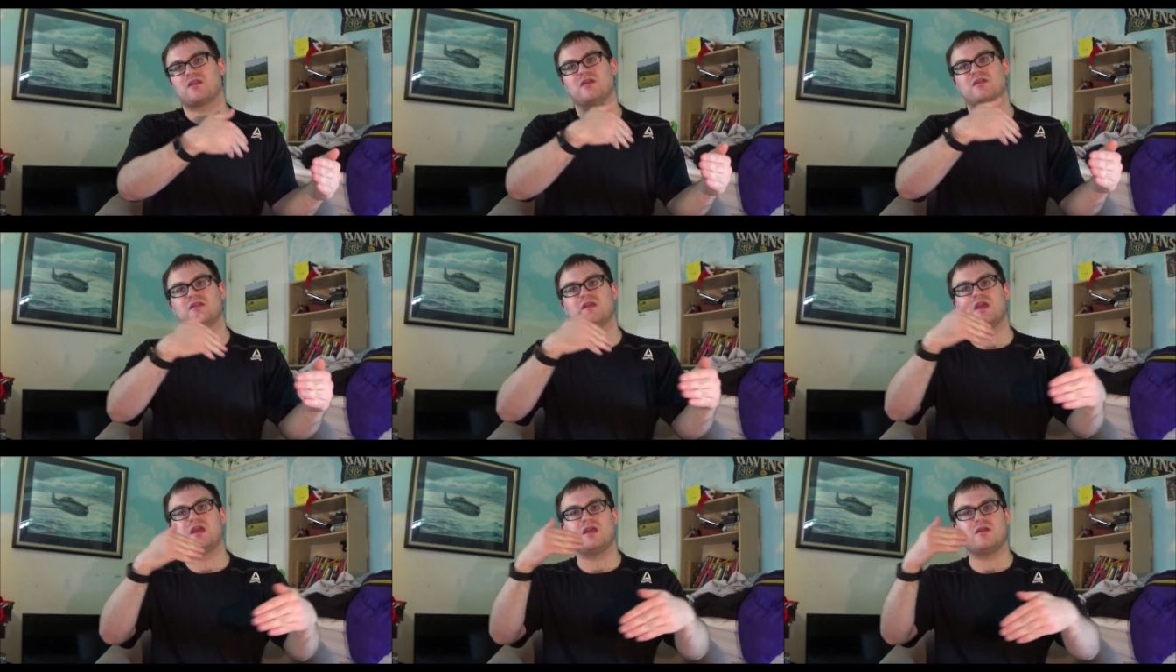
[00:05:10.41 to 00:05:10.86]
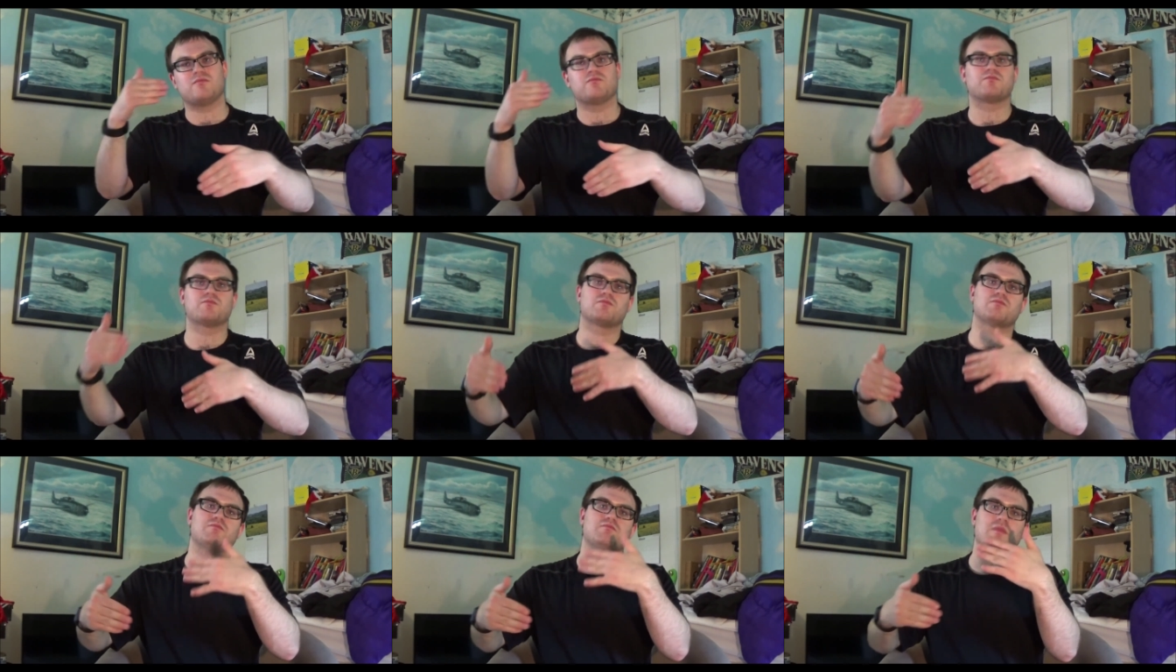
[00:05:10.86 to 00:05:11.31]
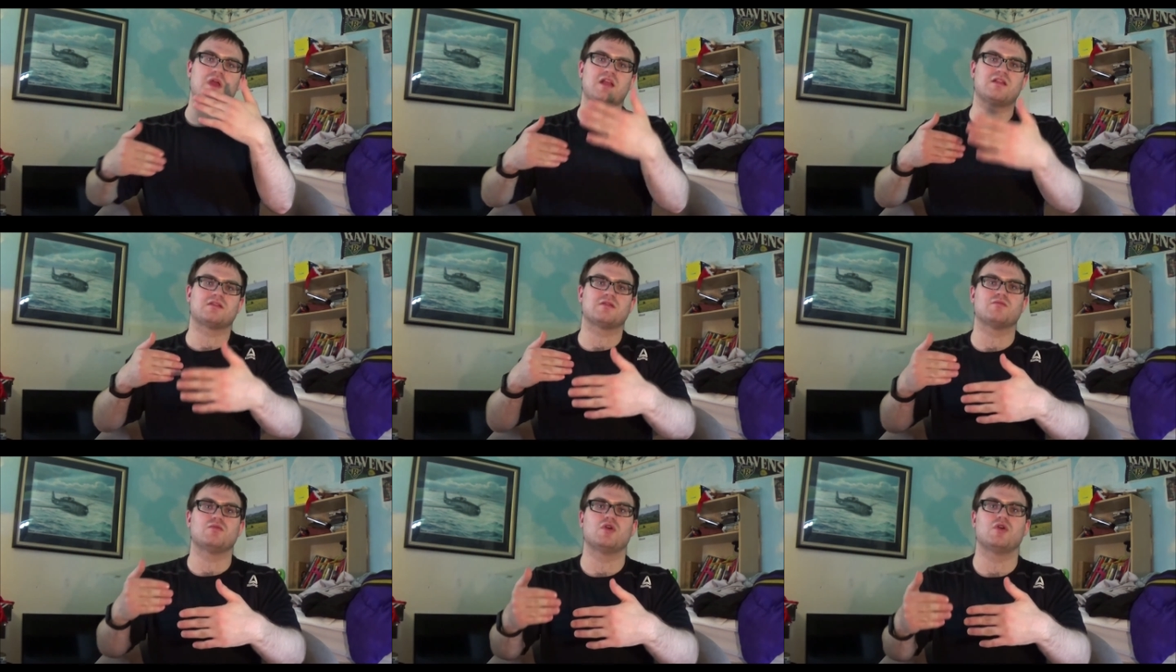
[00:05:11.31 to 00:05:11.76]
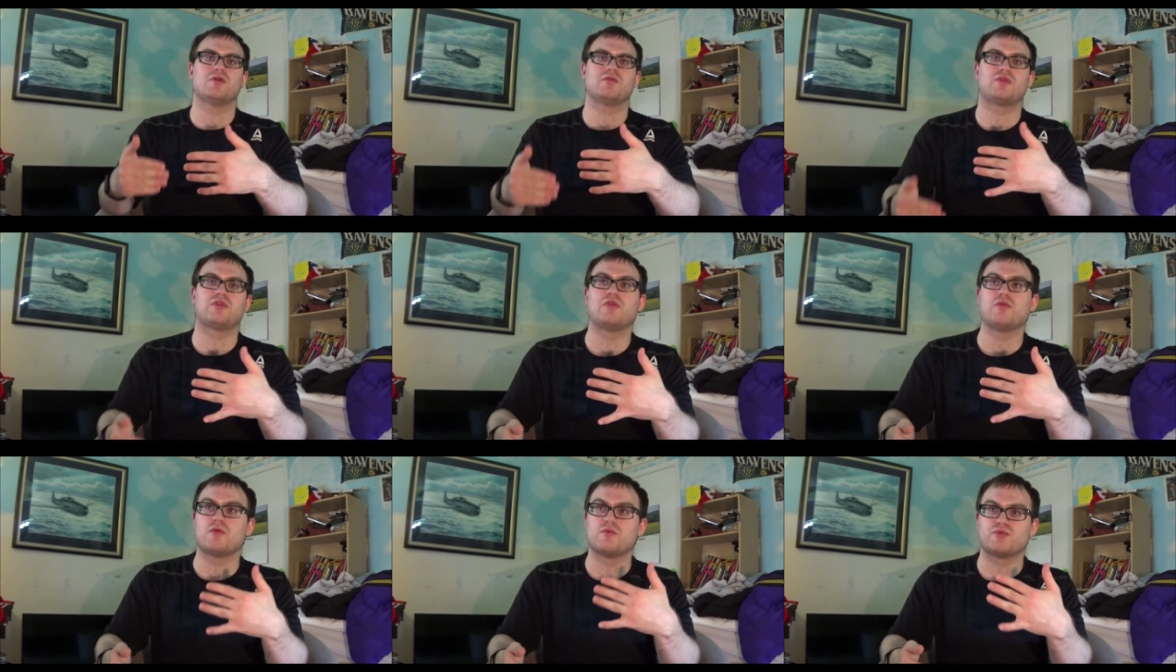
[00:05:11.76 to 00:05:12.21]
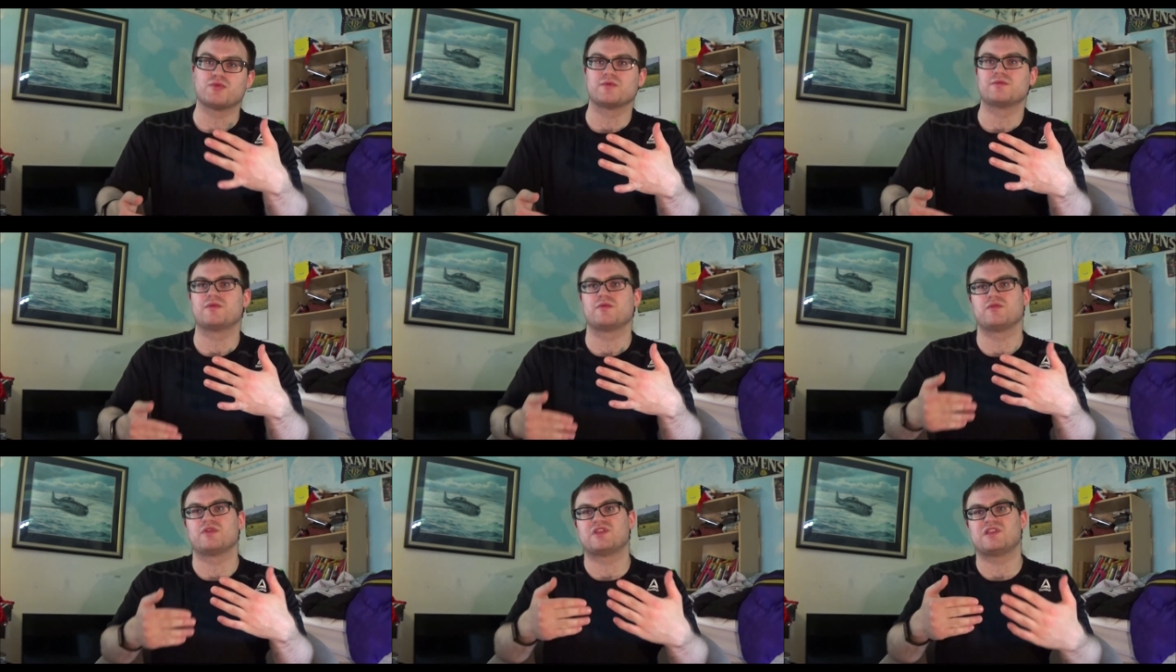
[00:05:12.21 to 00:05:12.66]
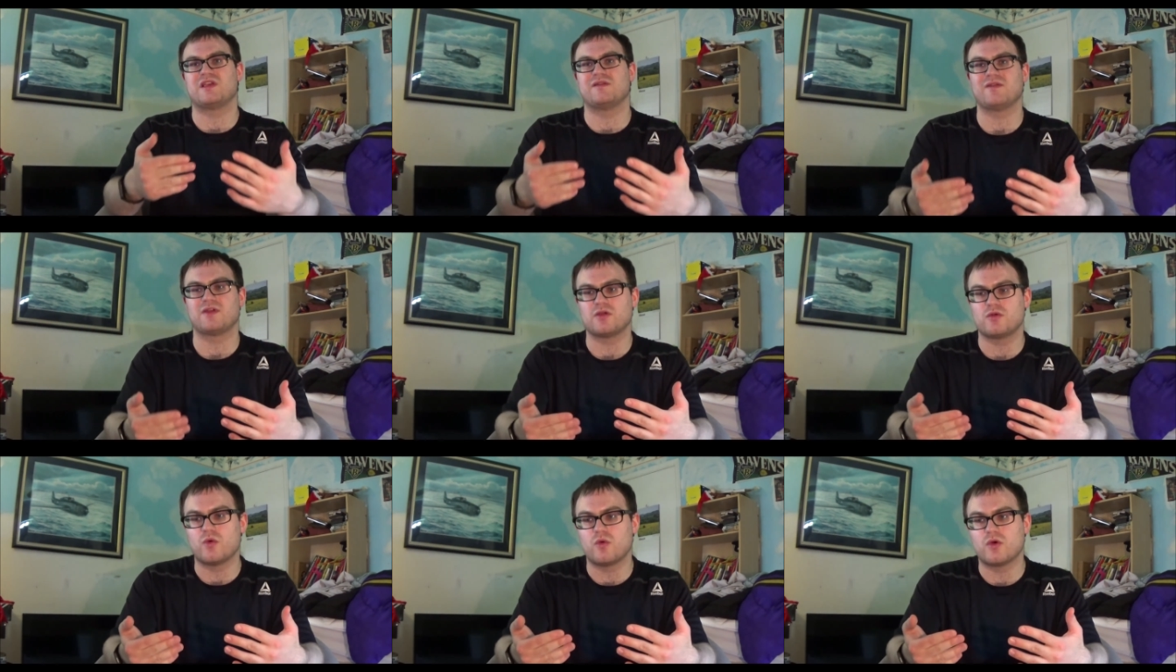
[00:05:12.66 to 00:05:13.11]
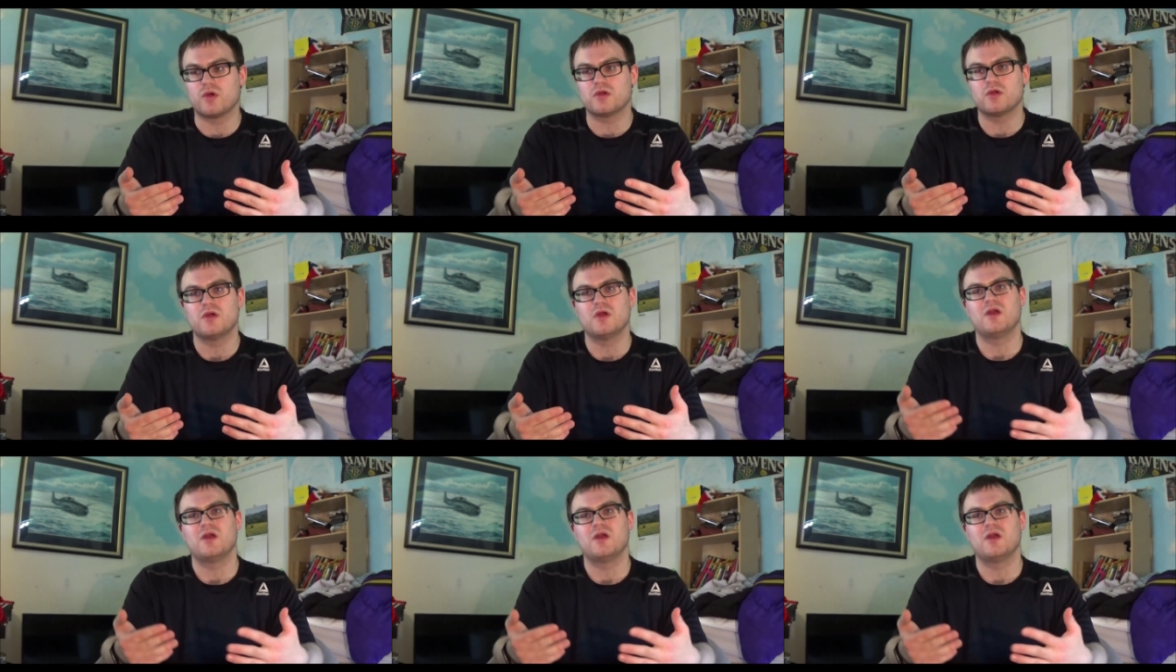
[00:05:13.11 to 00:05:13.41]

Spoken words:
and they made some moves to improve the receiving core.